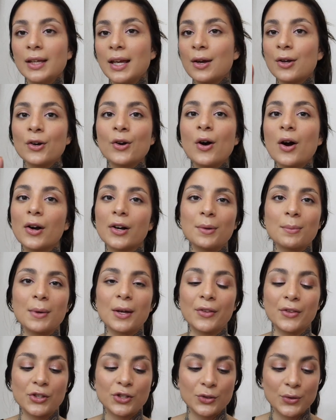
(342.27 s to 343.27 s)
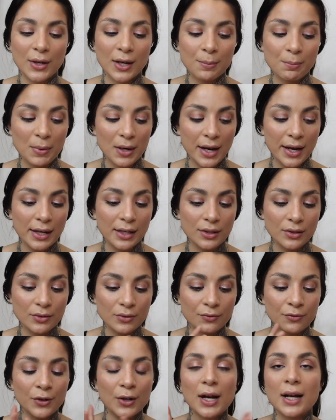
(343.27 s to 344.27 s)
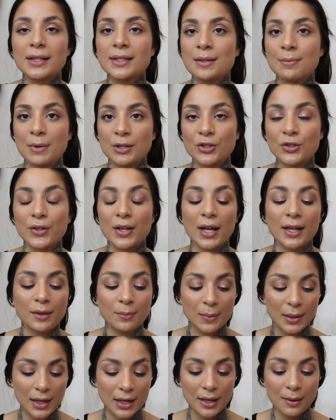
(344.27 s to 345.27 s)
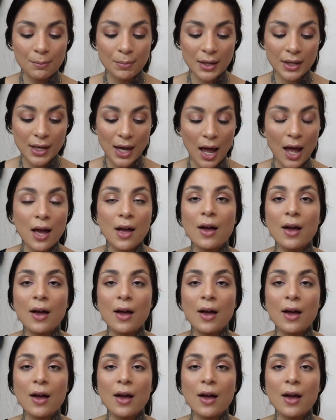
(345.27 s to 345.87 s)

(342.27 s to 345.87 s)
it'll already be on the screen, but I forgot to mention that in the beginning. But yeah,